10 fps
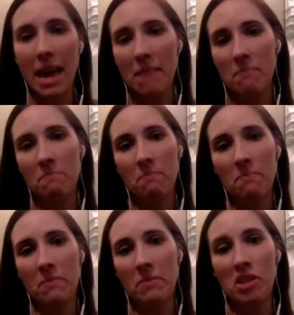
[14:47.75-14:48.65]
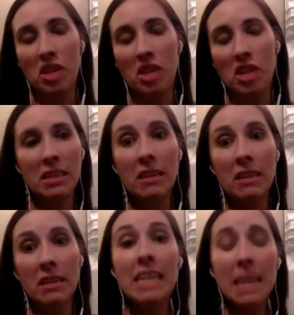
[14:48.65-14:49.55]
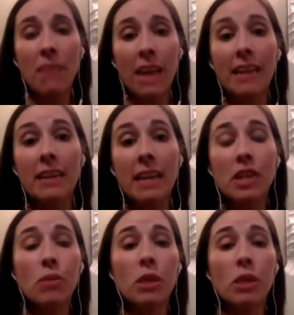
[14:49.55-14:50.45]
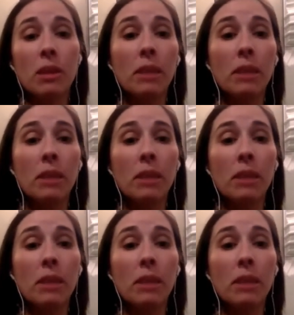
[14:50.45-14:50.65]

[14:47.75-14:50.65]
And just to keep that connection with them,